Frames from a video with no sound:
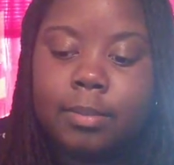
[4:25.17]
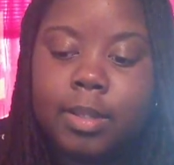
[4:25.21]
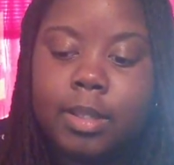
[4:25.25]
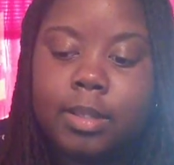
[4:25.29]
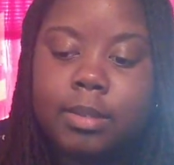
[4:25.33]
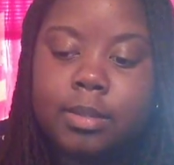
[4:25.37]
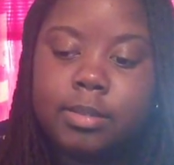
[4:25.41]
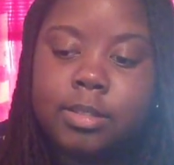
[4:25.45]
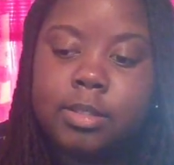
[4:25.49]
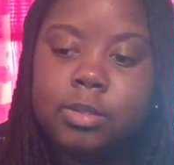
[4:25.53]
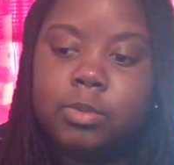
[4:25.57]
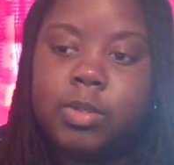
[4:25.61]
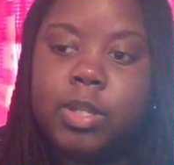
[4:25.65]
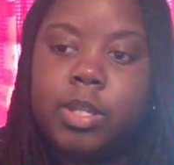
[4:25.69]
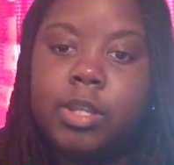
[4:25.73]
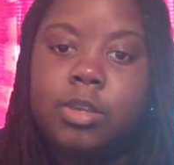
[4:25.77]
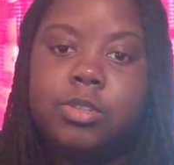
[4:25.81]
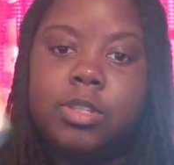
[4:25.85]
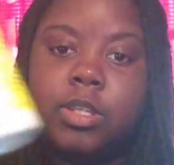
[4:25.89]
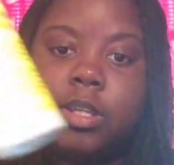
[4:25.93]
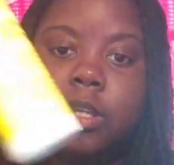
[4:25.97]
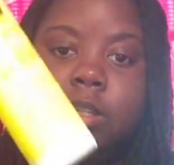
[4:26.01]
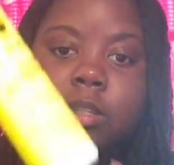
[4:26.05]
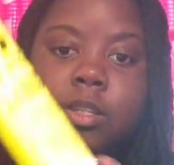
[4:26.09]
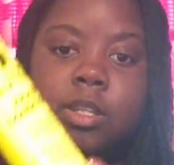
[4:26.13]
This is what I use
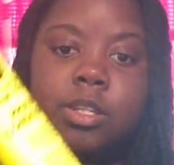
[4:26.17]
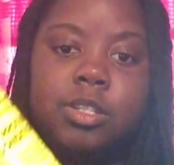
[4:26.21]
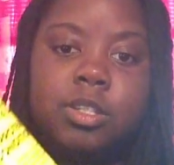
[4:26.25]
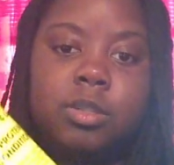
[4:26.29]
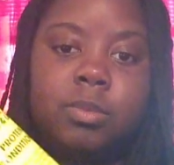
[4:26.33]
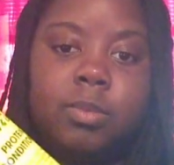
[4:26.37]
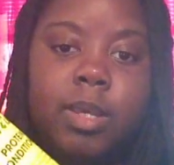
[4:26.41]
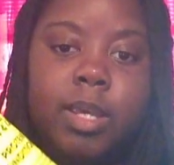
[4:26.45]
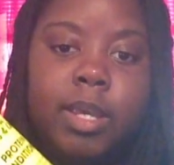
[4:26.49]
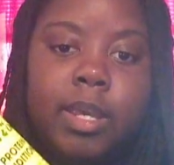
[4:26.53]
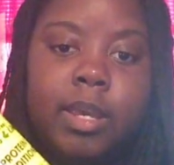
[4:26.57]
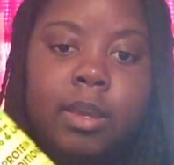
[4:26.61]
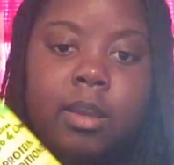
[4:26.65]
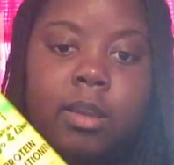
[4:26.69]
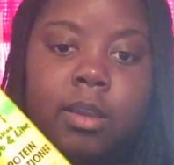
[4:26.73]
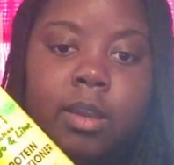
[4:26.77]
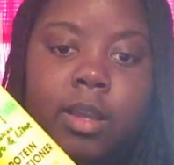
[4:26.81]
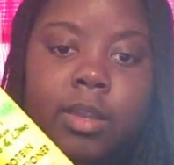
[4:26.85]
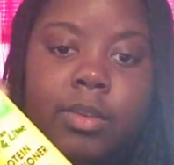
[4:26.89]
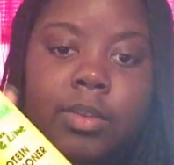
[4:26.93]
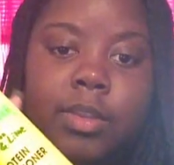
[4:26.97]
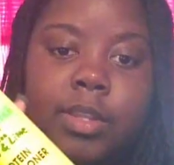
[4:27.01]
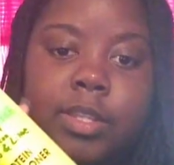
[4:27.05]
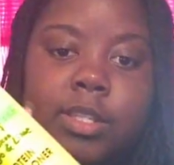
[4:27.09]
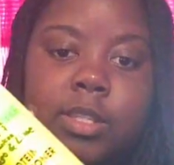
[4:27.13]
to condition my hair,
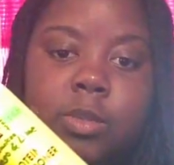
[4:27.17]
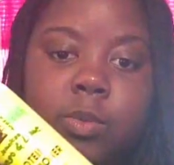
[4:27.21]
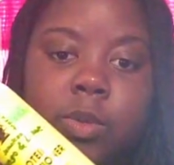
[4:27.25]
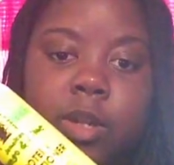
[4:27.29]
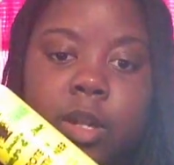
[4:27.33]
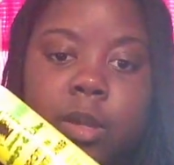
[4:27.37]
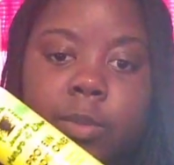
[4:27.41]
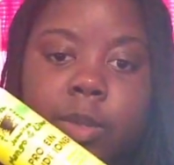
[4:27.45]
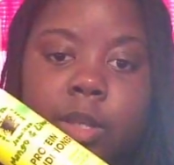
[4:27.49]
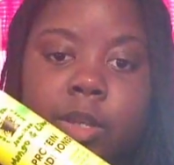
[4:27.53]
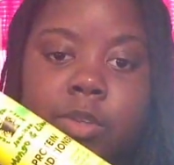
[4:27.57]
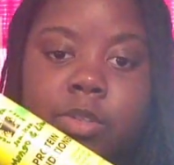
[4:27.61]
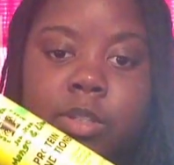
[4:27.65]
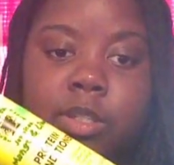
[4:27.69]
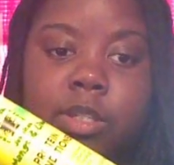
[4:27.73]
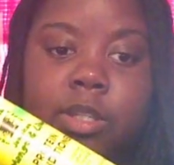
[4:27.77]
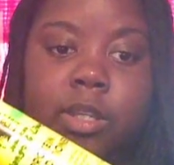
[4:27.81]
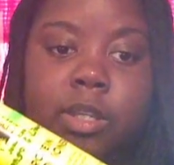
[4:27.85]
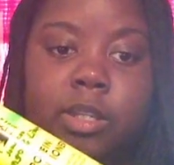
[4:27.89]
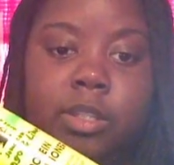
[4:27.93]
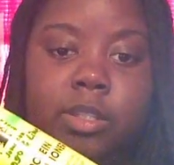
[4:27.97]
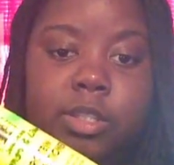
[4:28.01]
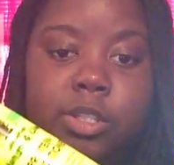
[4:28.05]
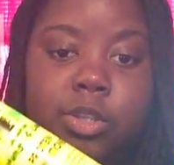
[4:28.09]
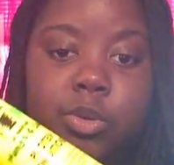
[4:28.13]
and this is what I'll be using
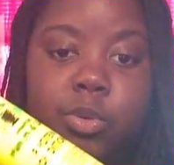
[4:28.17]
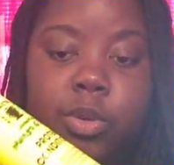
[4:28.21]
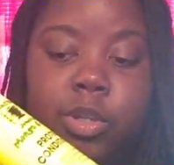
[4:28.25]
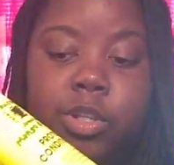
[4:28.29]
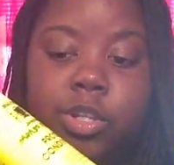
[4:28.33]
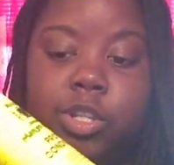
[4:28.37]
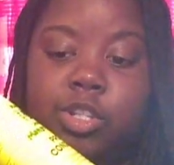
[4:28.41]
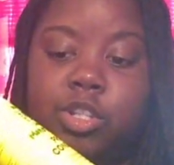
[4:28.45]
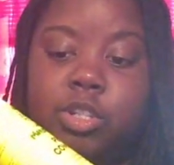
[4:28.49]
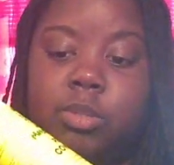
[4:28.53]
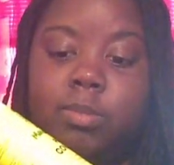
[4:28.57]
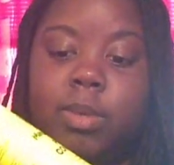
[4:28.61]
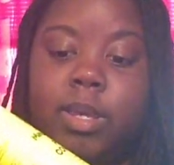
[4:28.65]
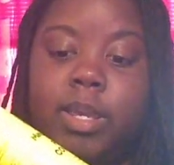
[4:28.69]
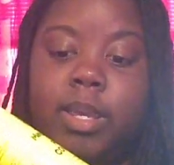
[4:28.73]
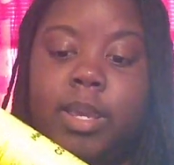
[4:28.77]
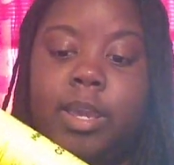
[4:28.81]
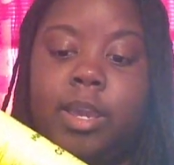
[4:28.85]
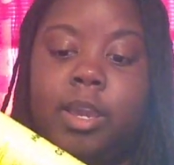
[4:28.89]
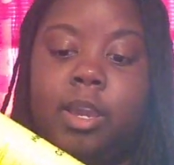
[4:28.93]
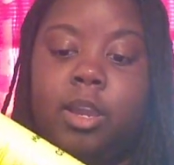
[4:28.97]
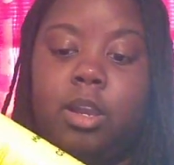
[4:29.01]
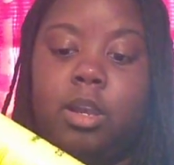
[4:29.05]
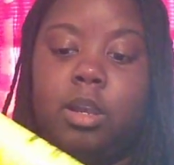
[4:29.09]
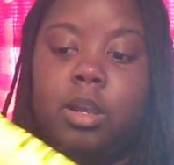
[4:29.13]
to condition my
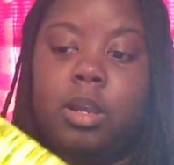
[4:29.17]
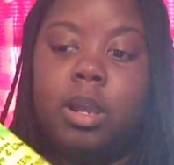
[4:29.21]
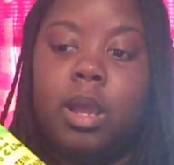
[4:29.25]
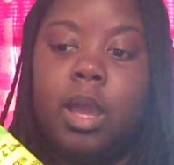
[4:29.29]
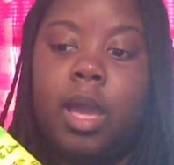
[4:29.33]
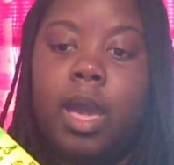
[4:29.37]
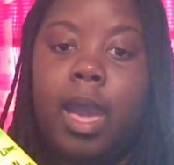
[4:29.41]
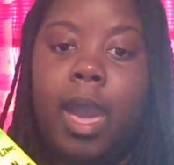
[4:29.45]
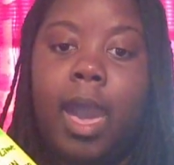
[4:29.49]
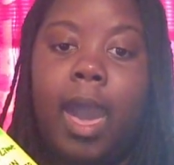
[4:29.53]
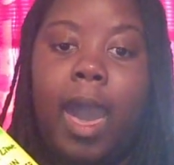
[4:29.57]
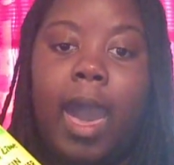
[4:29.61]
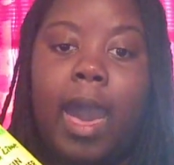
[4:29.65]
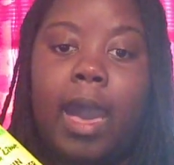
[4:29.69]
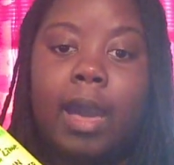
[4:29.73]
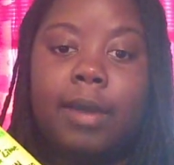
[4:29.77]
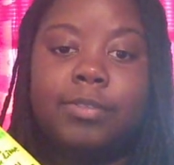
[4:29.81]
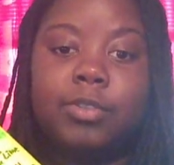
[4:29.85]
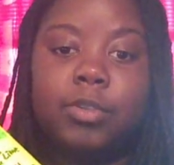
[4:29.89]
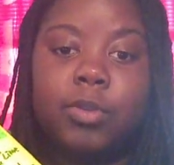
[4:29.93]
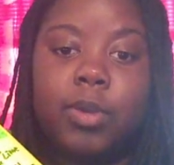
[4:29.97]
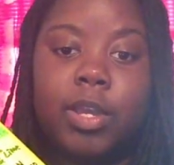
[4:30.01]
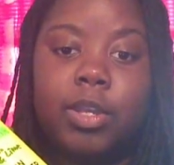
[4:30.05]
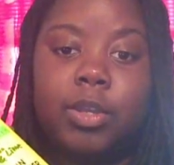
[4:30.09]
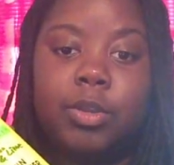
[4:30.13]
hair
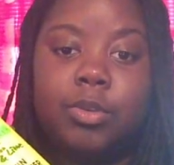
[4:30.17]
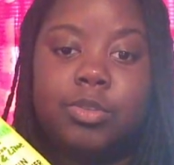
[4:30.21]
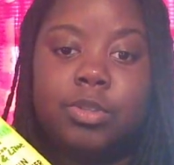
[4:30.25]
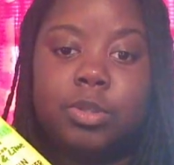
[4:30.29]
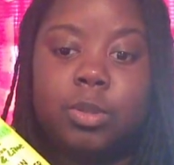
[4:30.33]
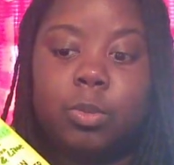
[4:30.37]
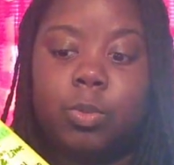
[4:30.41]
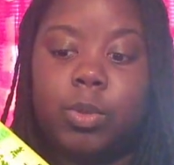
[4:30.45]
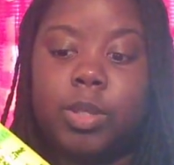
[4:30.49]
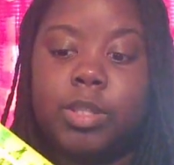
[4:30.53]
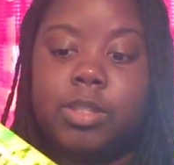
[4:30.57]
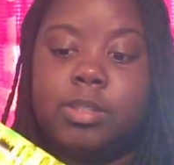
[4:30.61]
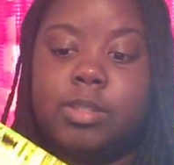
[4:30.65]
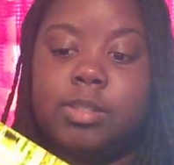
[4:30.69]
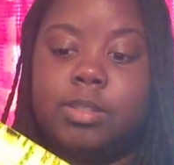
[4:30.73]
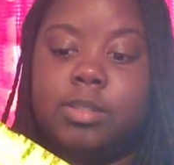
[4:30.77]
after I use the rinse.